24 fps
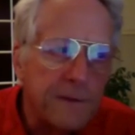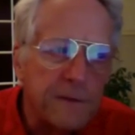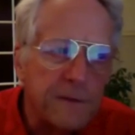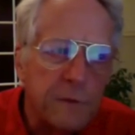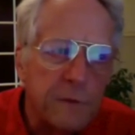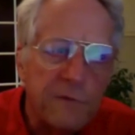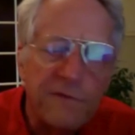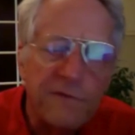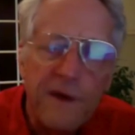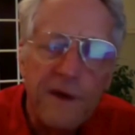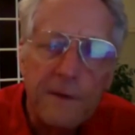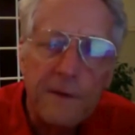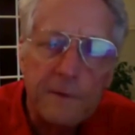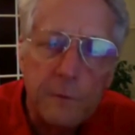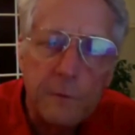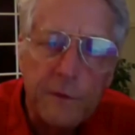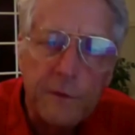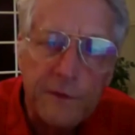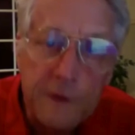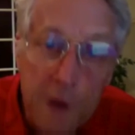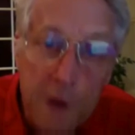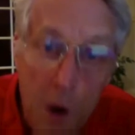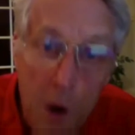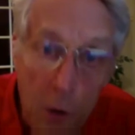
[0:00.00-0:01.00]
were founded with
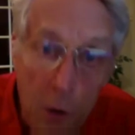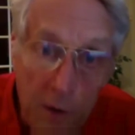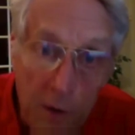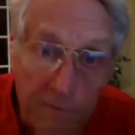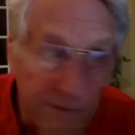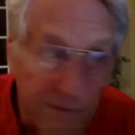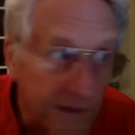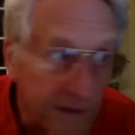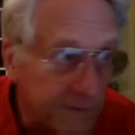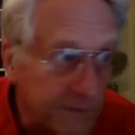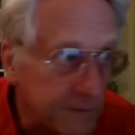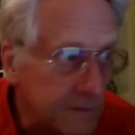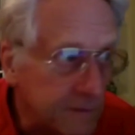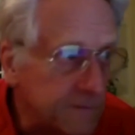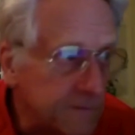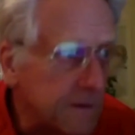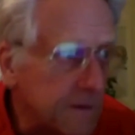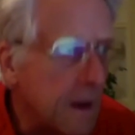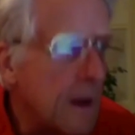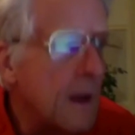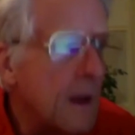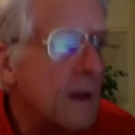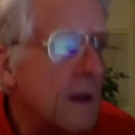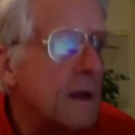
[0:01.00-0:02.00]
no investors,
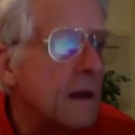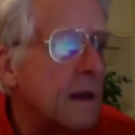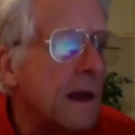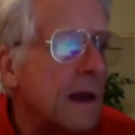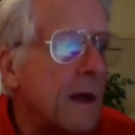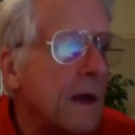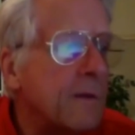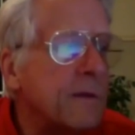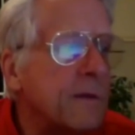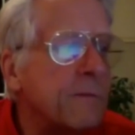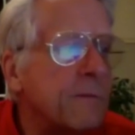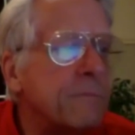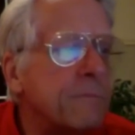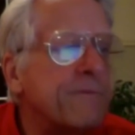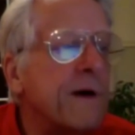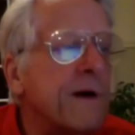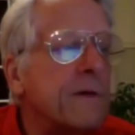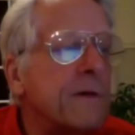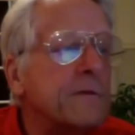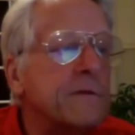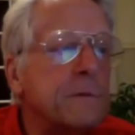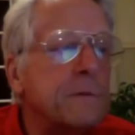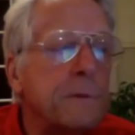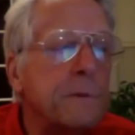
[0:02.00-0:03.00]
allowing the
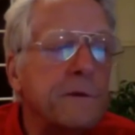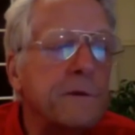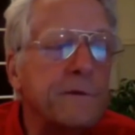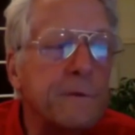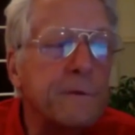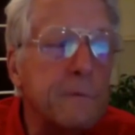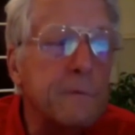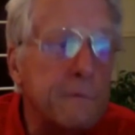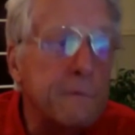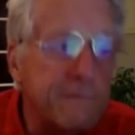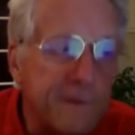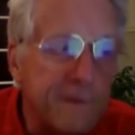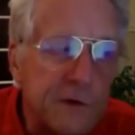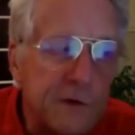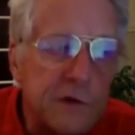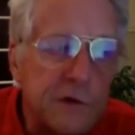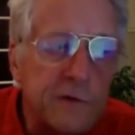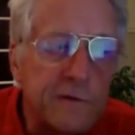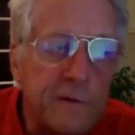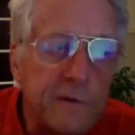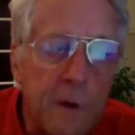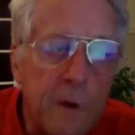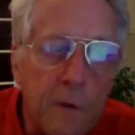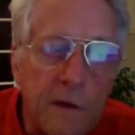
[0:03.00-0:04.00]
founders to pursue visions
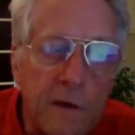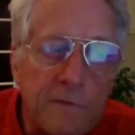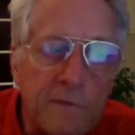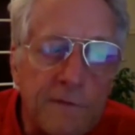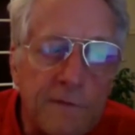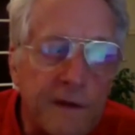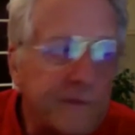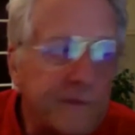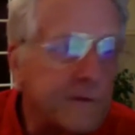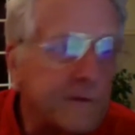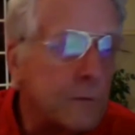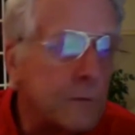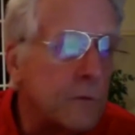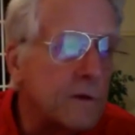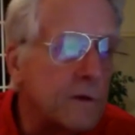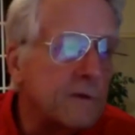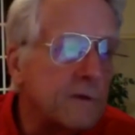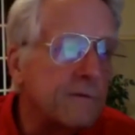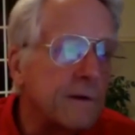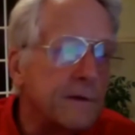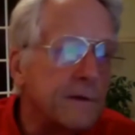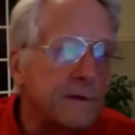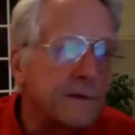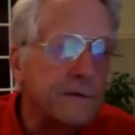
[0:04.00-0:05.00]
no investor would have
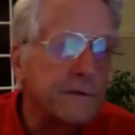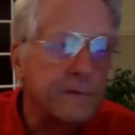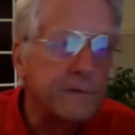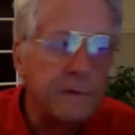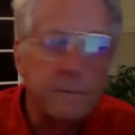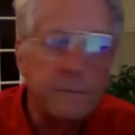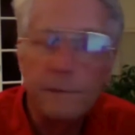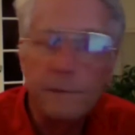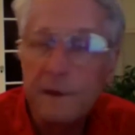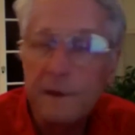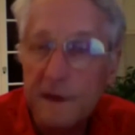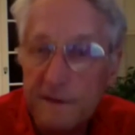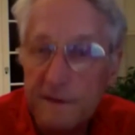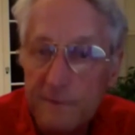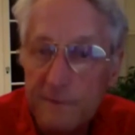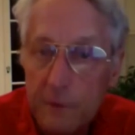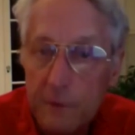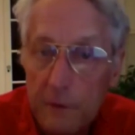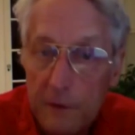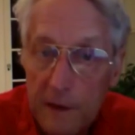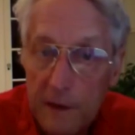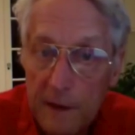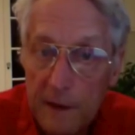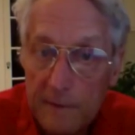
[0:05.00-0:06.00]
understood, believed, or
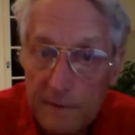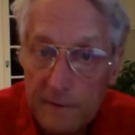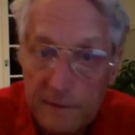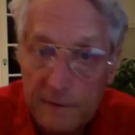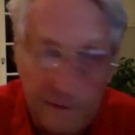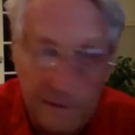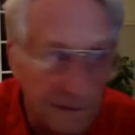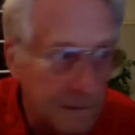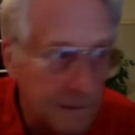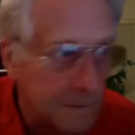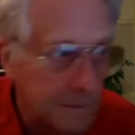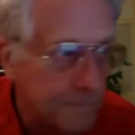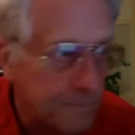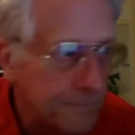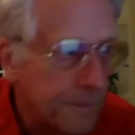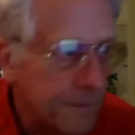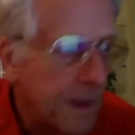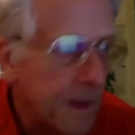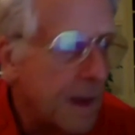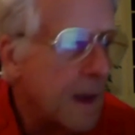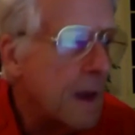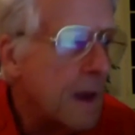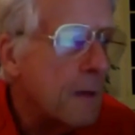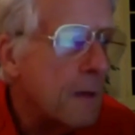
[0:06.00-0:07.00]
allowed to continue.
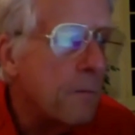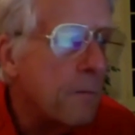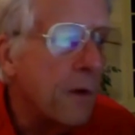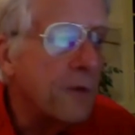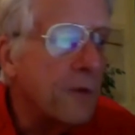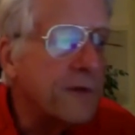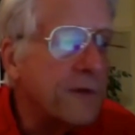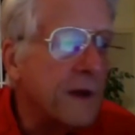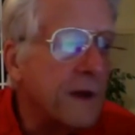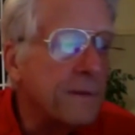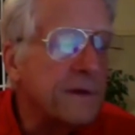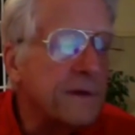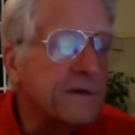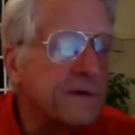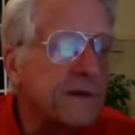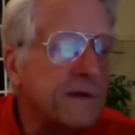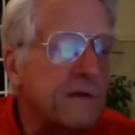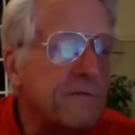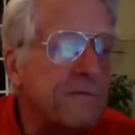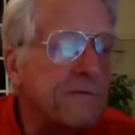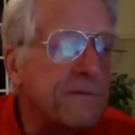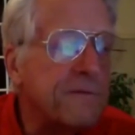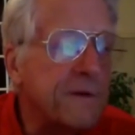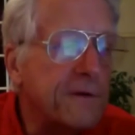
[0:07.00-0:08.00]
Both companies have
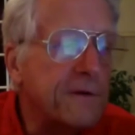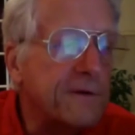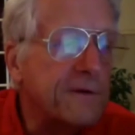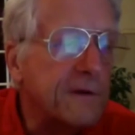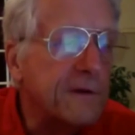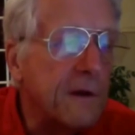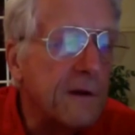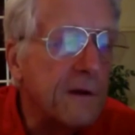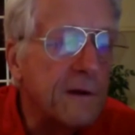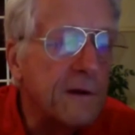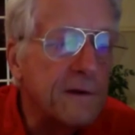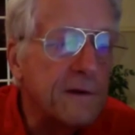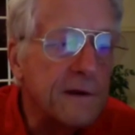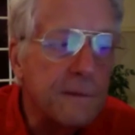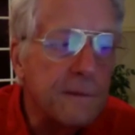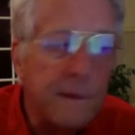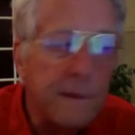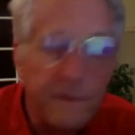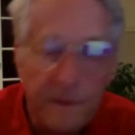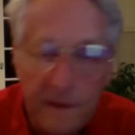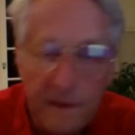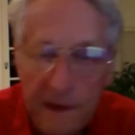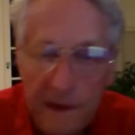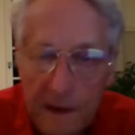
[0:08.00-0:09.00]
fierce loyalty among
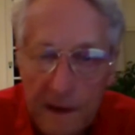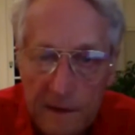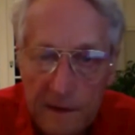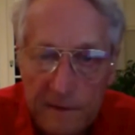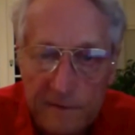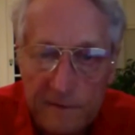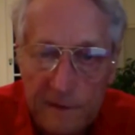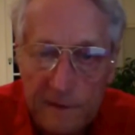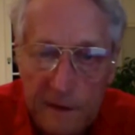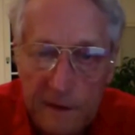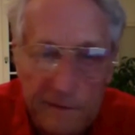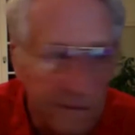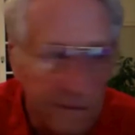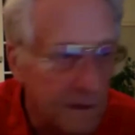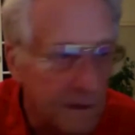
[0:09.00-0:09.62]
their galley slaves,